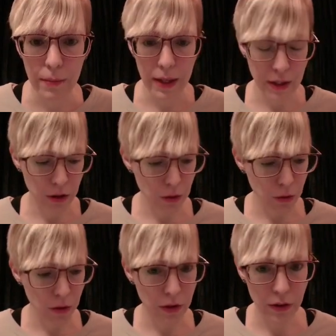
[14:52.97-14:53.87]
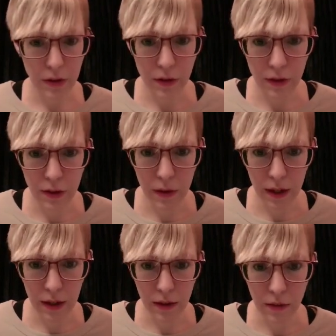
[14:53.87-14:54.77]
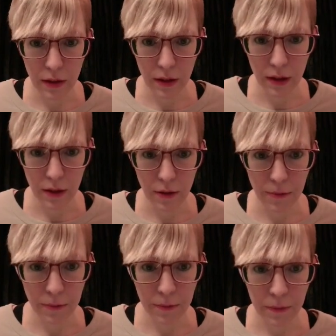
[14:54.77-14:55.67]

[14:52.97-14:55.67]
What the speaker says: and makes sure. So let's go ahead and go into here.